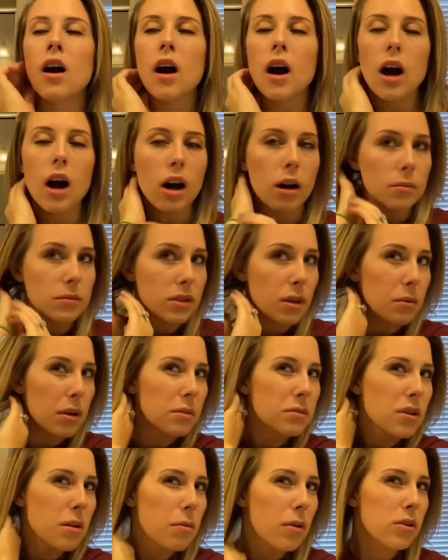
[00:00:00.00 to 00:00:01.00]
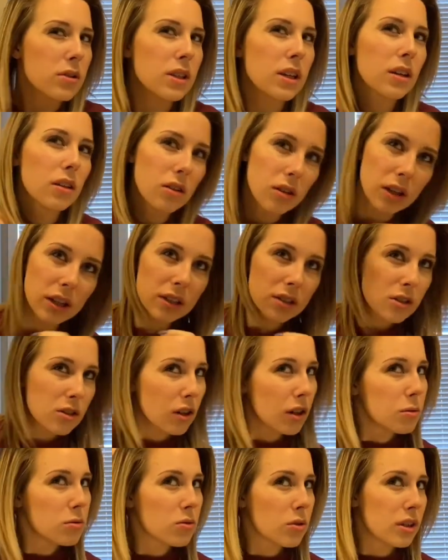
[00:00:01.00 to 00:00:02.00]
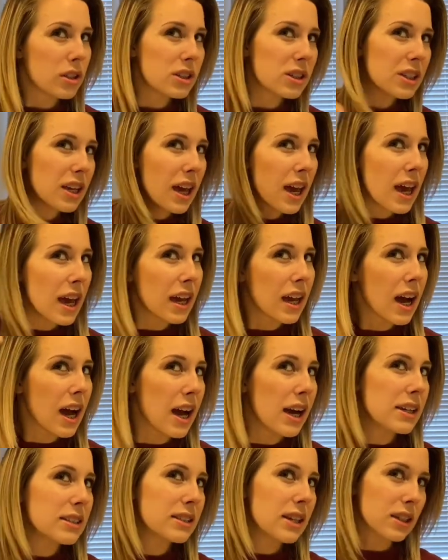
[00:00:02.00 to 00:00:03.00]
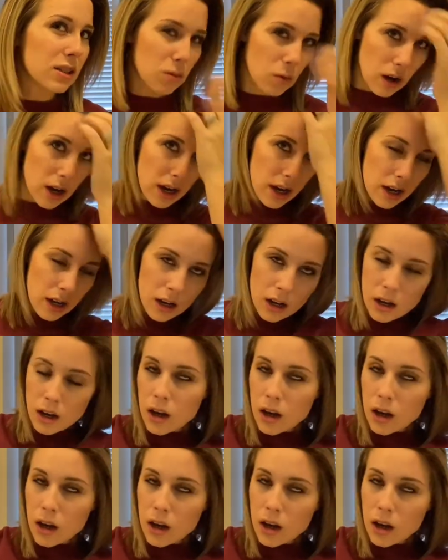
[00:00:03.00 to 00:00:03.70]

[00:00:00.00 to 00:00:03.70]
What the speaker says: Sometimes I'll post like a little Instagram story to say, hey guys, guess what?